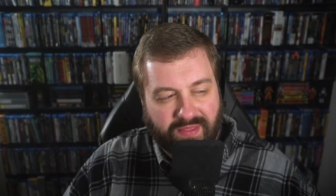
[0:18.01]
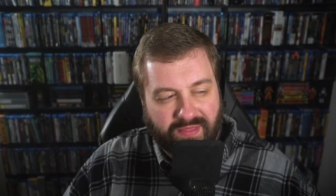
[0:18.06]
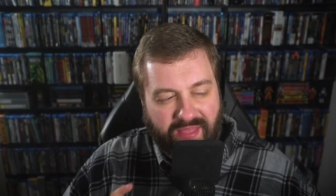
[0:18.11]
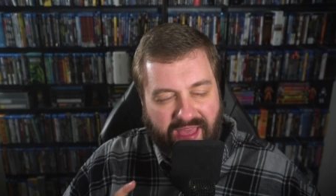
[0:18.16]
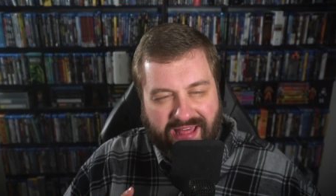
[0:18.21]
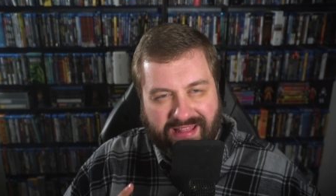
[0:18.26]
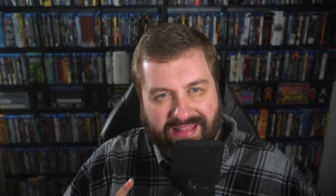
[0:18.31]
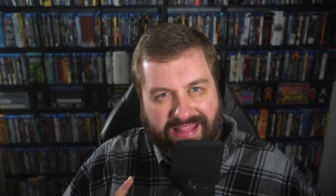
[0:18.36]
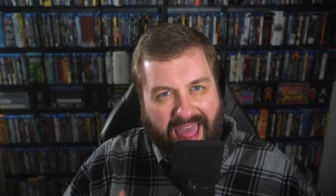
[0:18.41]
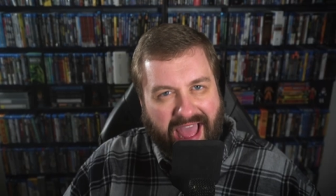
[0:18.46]

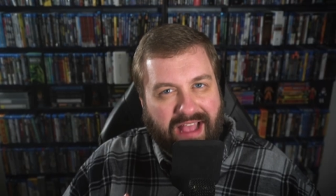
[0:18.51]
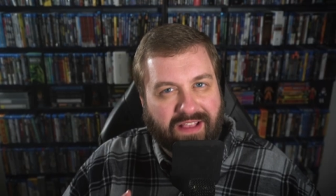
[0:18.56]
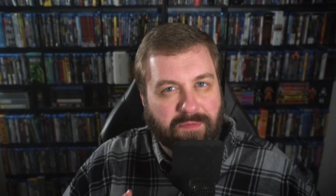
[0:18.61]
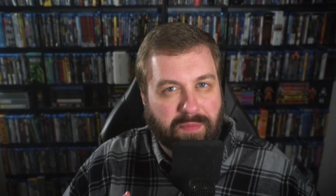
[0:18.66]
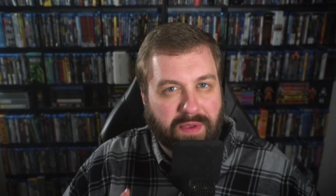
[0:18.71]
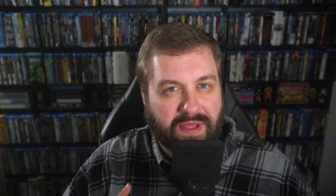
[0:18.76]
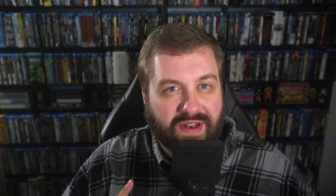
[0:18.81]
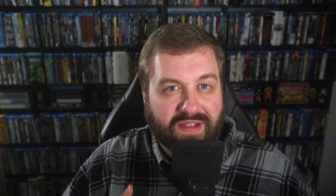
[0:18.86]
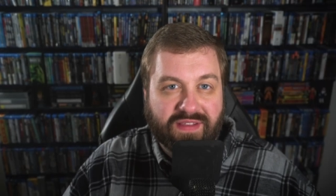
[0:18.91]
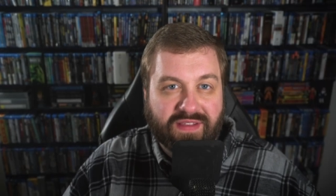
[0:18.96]
that last
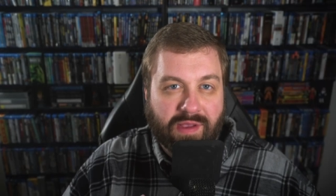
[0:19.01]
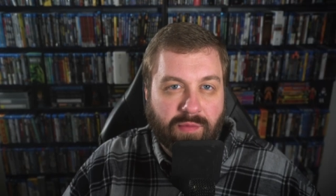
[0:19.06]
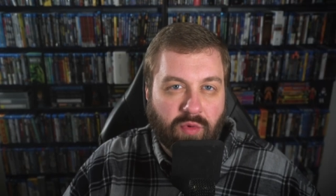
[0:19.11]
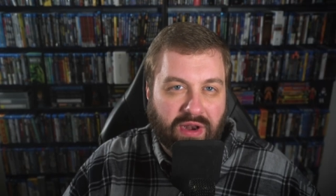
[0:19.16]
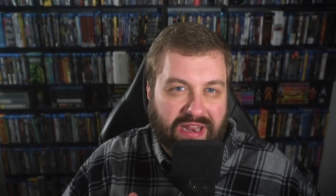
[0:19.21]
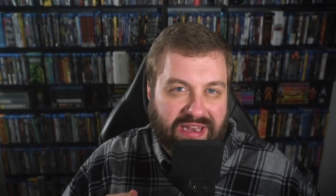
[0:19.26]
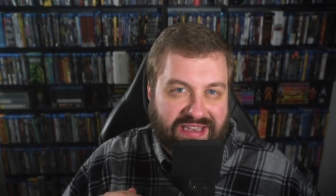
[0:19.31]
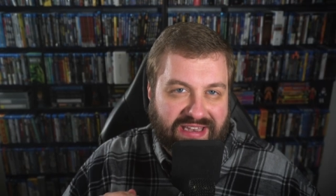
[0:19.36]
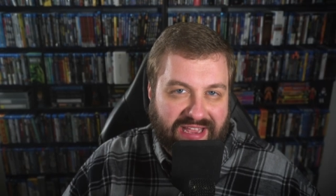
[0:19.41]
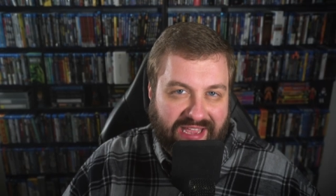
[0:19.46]
bit is
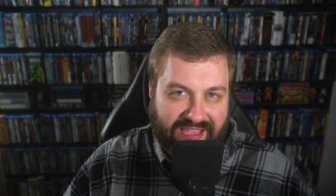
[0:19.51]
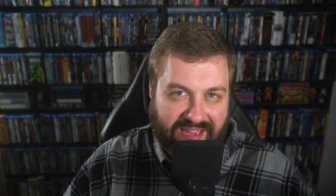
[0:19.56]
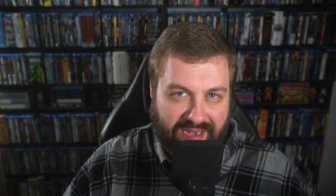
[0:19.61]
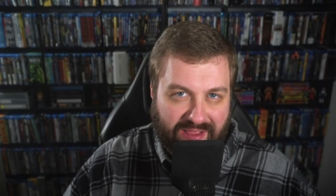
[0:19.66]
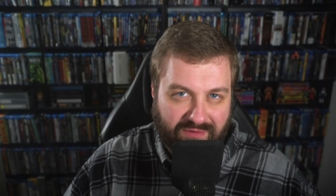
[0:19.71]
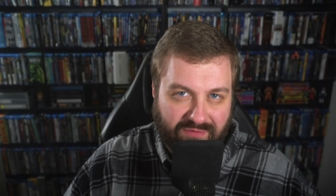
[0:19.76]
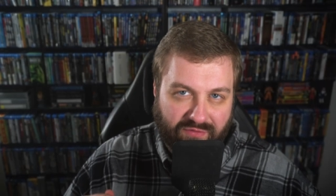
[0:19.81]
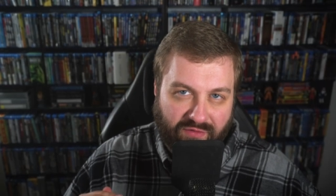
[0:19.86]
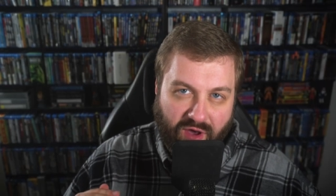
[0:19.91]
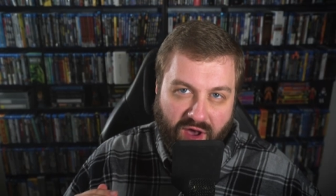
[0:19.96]
somewhat
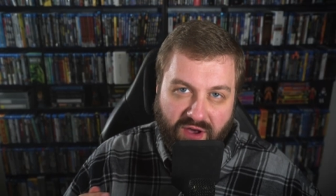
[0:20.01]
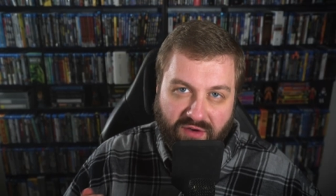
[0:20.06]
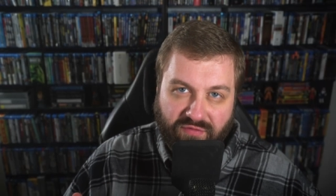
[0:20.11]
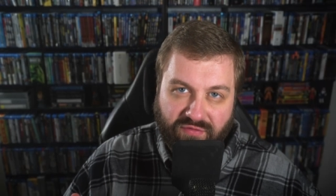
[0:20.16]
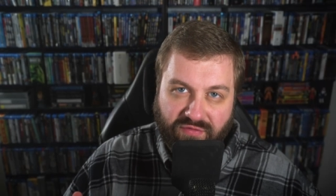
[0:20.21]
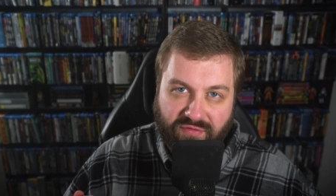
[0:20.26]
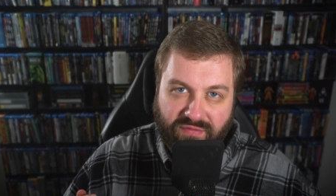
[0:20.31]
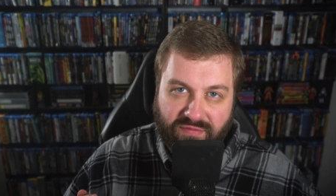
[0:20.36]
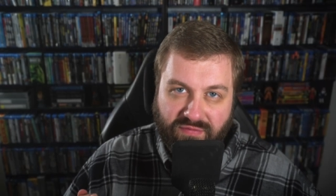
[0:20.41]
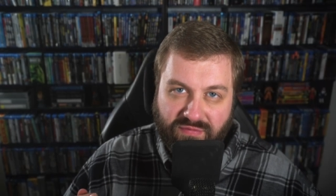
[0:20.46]
indicative
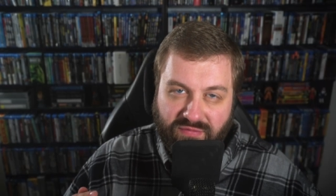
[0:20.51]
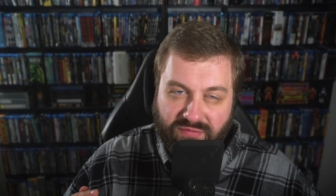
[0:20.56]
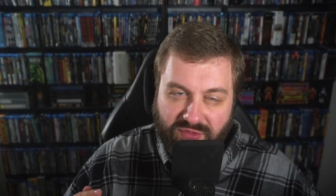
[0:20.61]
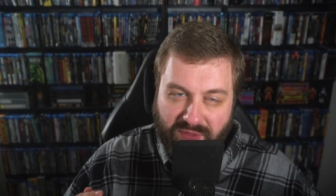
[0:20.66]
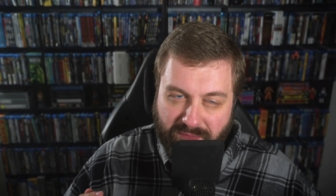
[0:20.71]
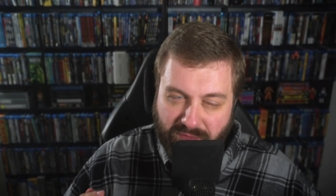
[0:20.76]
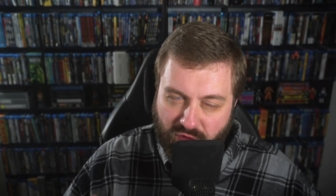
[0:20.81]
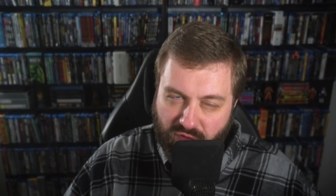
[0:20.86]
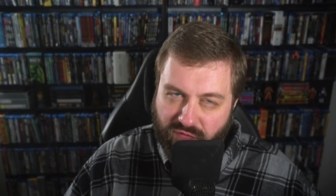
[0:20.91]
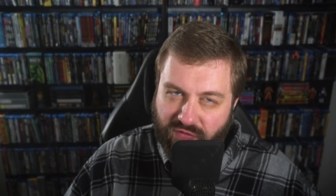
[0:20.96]
of
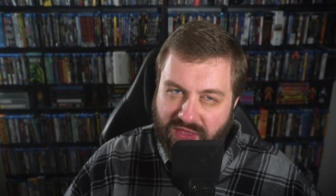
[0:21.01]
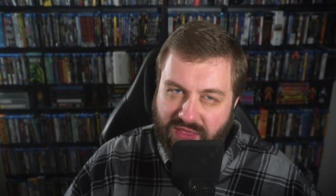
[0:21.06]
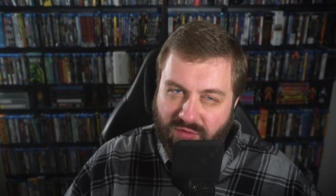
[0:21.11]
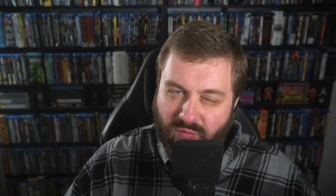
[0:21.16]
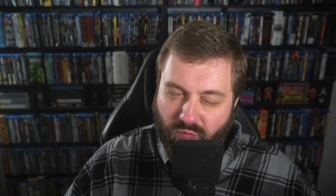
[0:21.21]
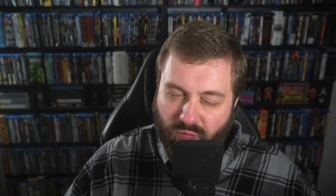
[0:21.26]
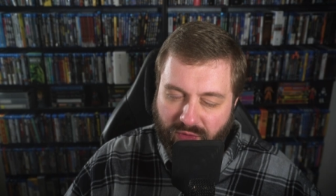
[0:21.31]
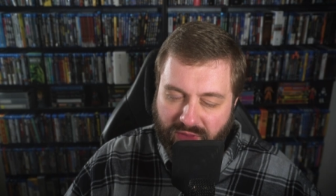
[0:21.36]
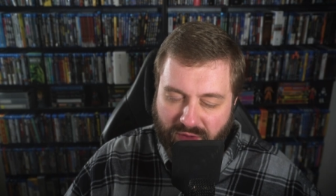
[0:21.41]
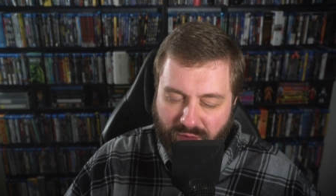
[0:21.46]
the movie
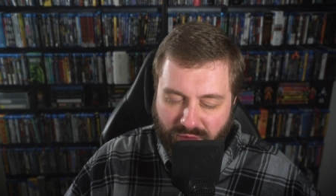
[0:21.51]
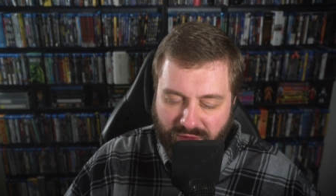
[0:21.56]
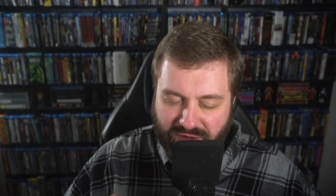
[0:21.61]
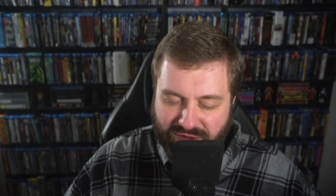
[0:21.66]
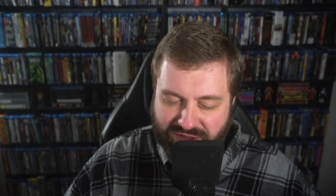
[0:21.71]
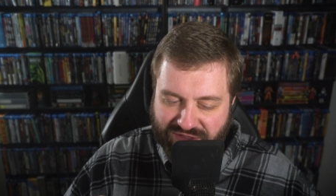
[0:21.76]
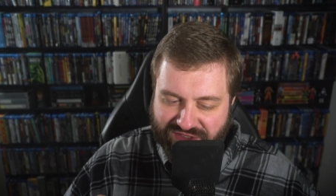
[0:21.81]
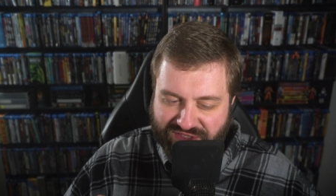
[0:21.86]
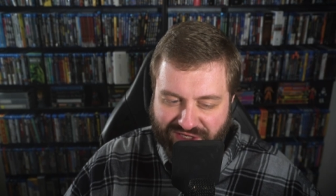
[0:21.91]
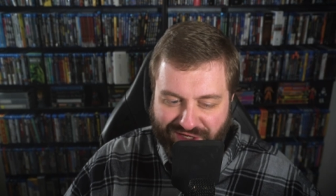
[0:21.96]
we will
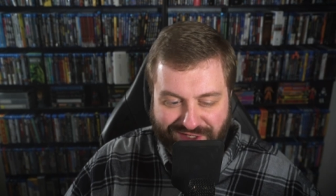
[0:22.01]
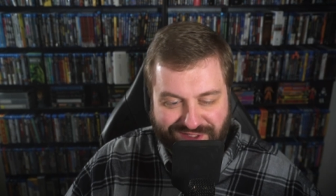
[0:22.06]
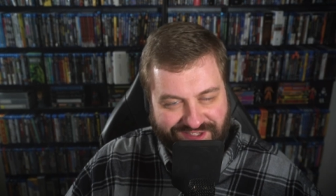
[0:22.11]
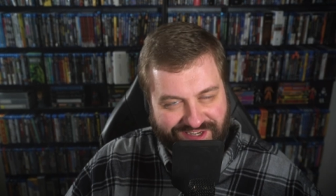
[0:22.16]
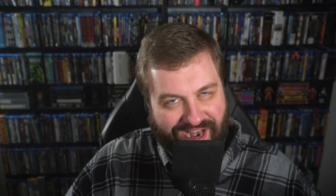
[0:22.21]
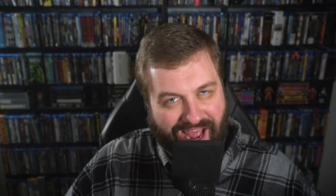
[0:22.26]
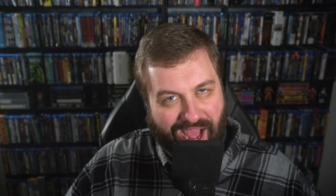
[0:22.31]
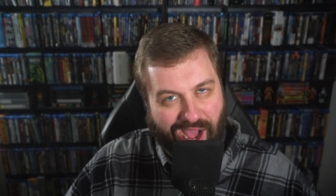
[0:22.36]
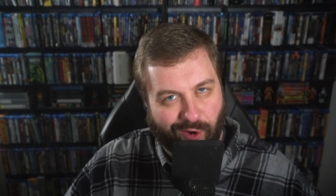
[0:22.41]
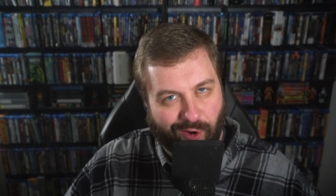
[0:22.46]
discuss
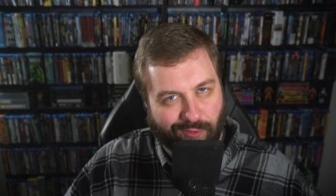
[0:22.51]
now.